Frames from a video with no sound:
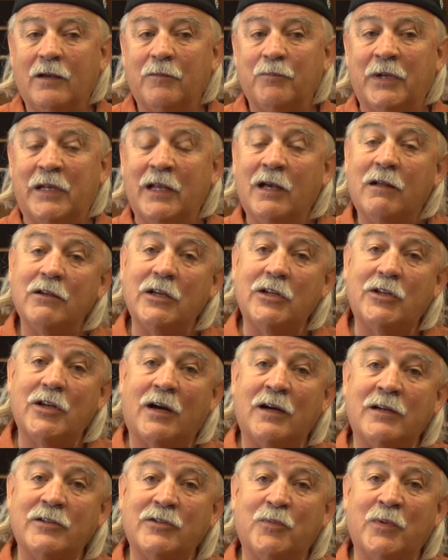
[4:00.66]
Bedell
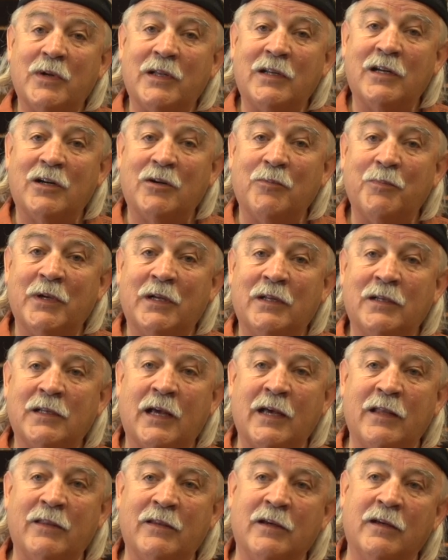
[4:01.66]
guitars really are built
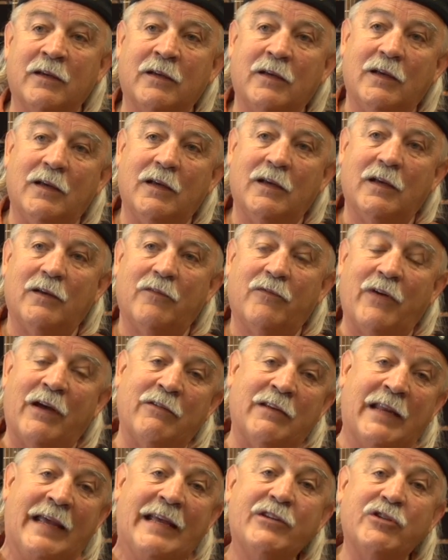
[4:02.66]
on the
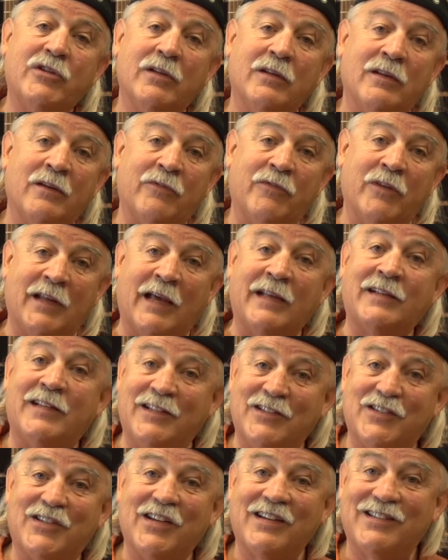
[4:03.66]
foundation of the
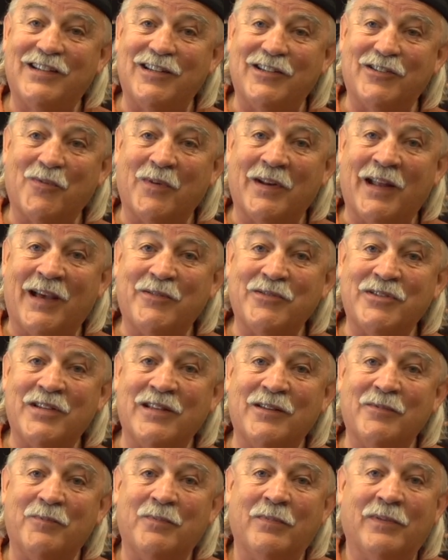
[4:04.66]
1960s when I was
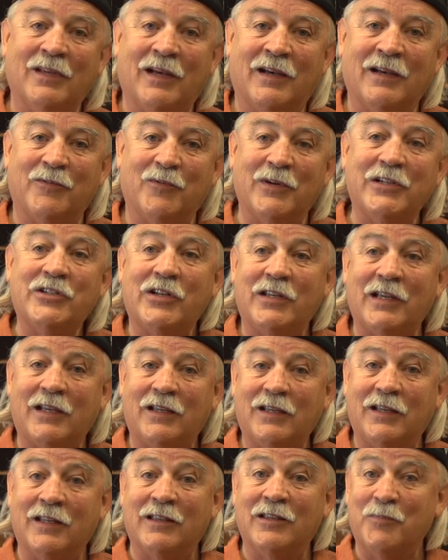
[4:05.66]

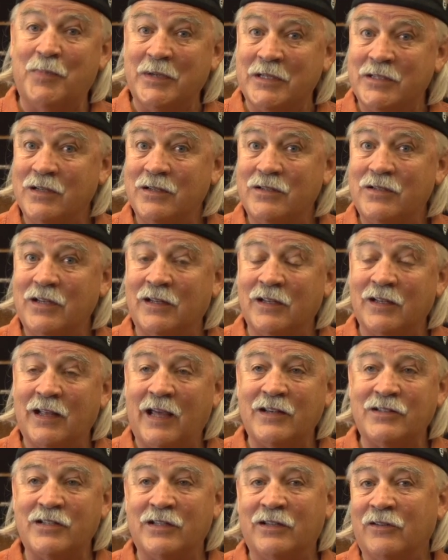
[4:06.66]
originally in the business, and it
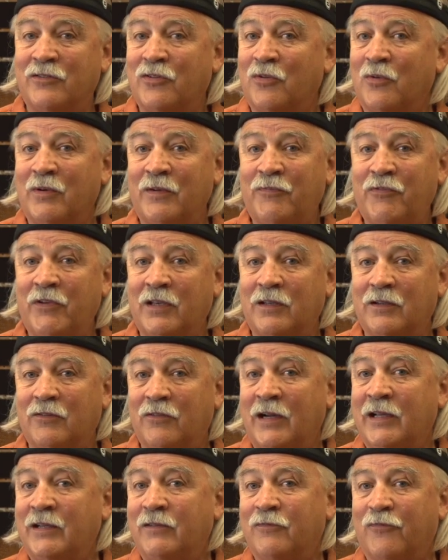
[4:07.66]
has the terrific,
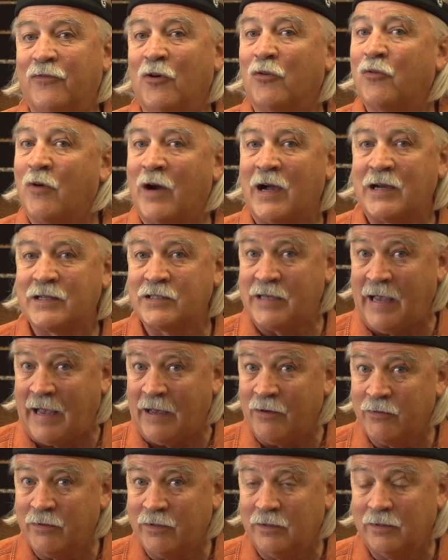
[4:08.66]
great folk rock
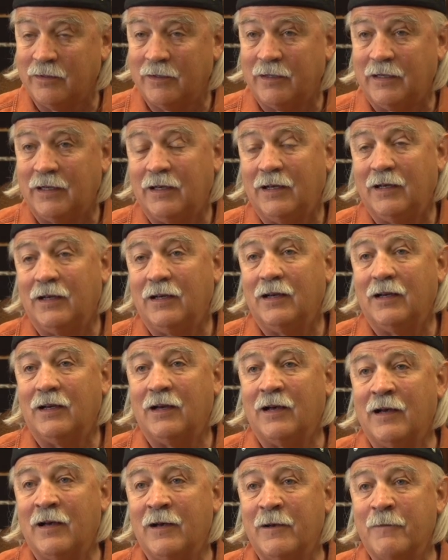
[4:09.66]
sound.
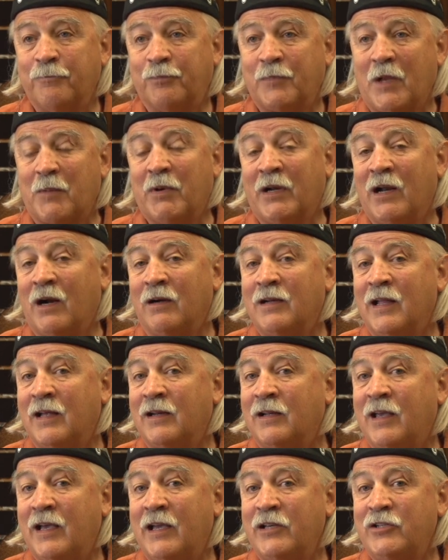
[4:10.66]
But our
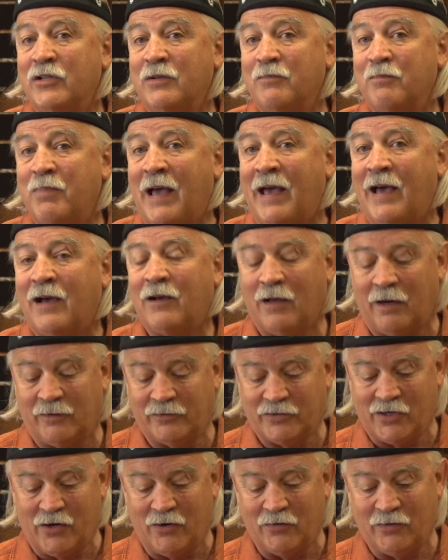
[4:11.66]
dedication back, our
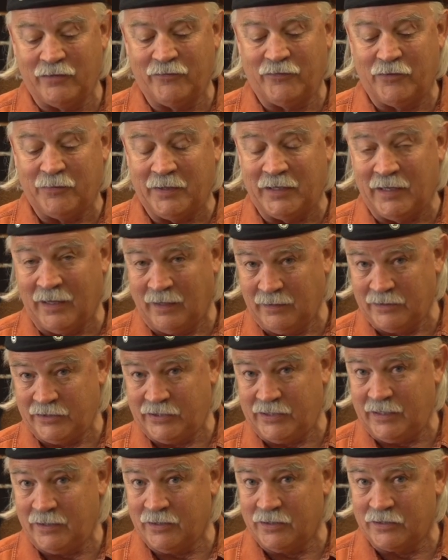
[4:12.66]
slogan for Bedell is
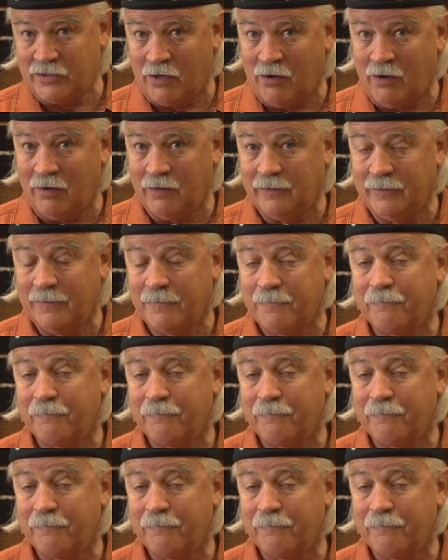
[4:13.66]
Seed to Song,